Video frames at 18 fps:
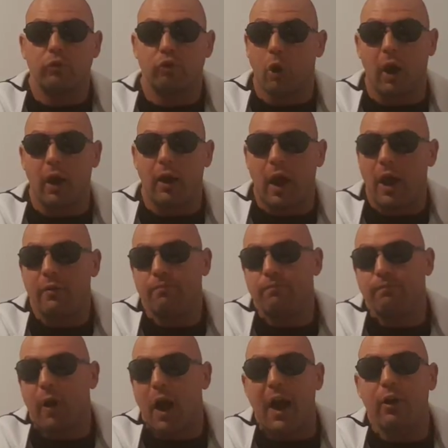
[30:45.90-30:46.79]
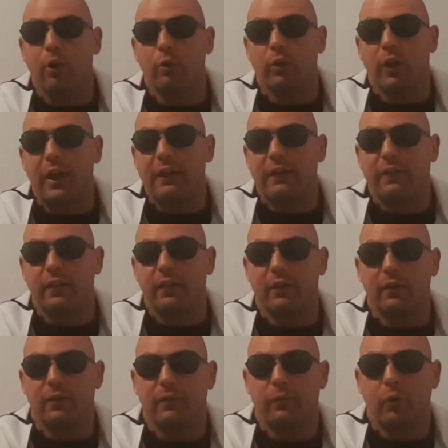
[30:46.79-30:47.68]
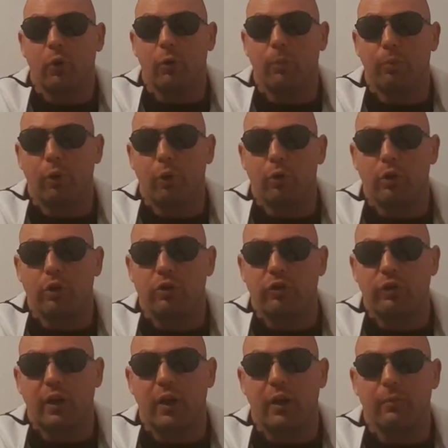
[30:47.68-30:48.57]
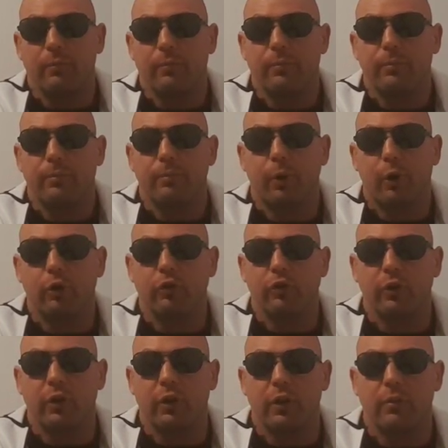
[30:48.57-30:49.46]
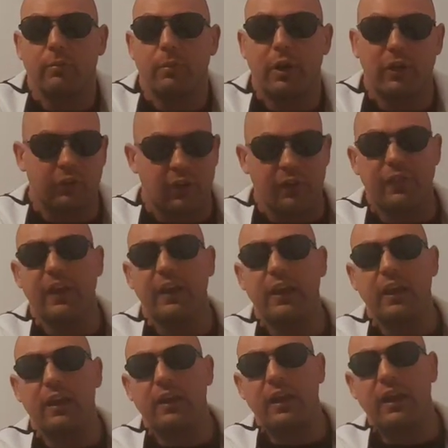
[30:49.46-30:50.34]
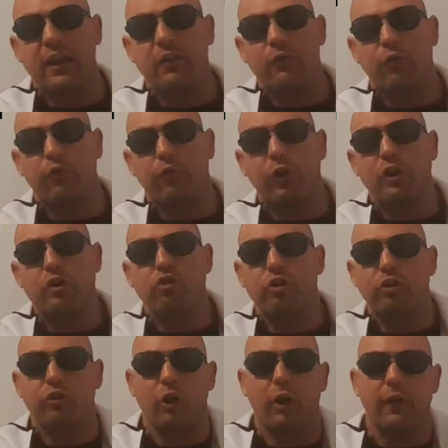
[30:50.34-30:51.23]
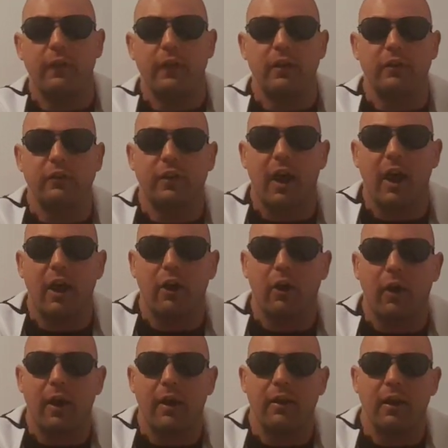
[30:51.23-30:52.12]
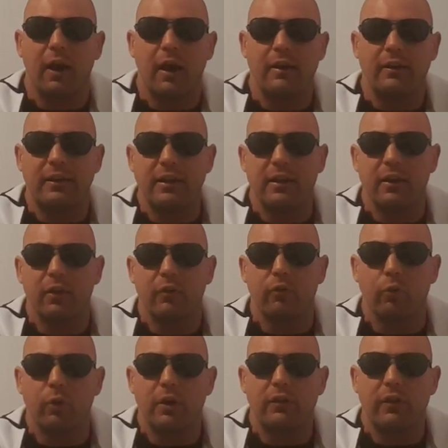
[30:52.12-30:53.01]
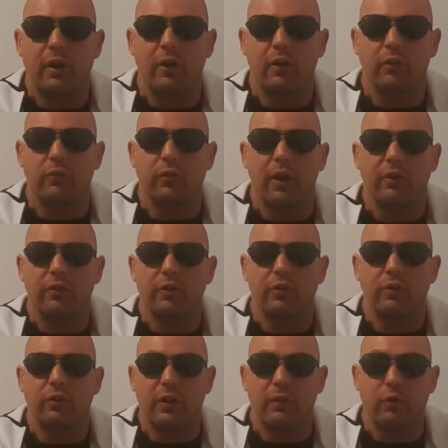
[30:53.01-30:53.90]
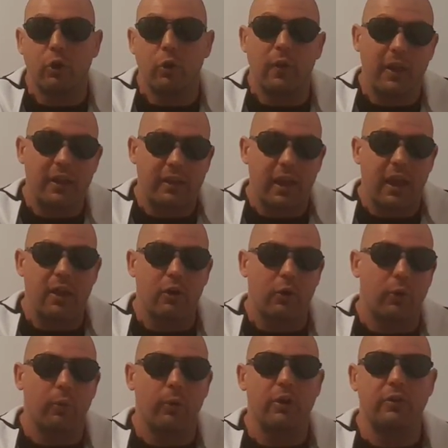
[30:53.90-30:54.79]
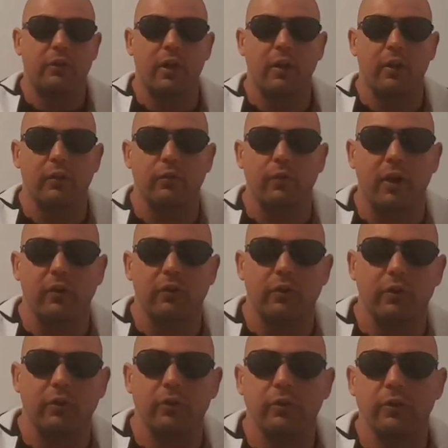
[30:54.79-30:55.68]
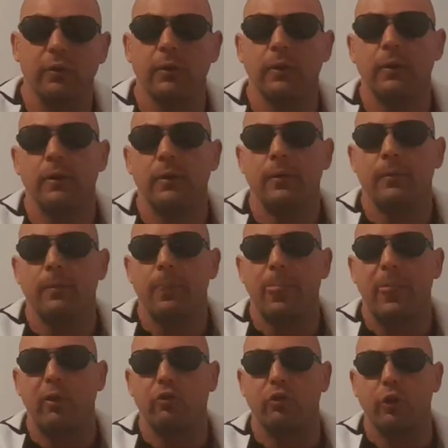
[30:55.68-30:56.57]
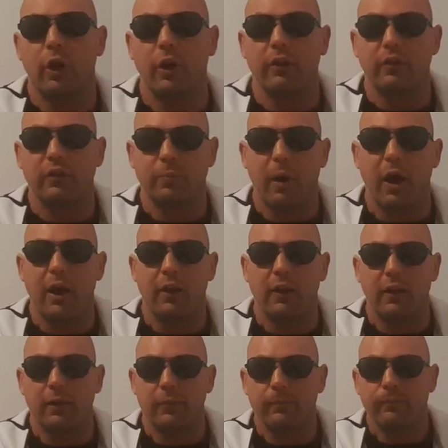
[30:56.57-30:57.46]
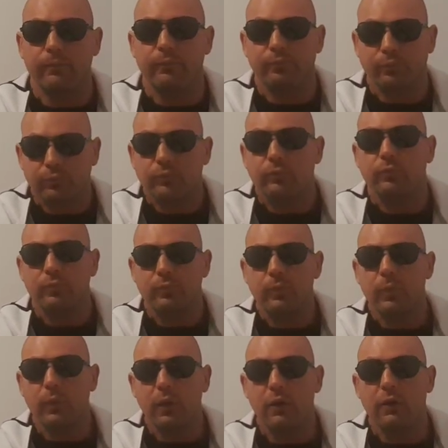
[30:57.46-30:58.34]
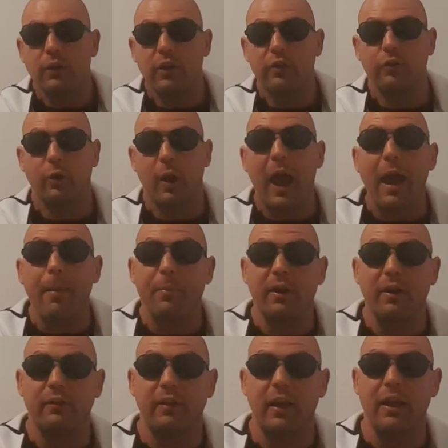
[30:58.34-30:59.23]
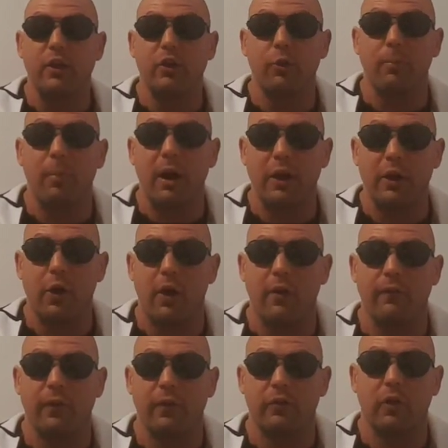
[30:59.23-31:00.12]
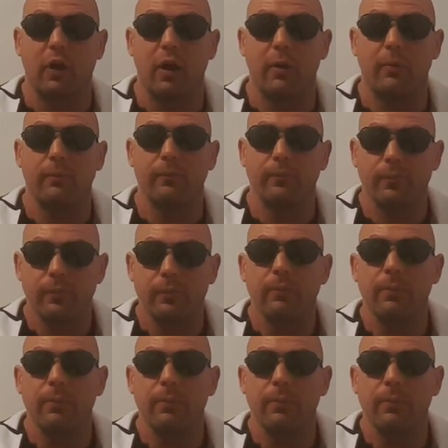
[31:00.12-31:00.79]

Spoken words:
So I don't like the whole brokerage setup, personally, because I think it infringes on the entire idea of retail investors. Even though they cater to retail investors, there's a lot of smiling because they're happy to take your money off the top.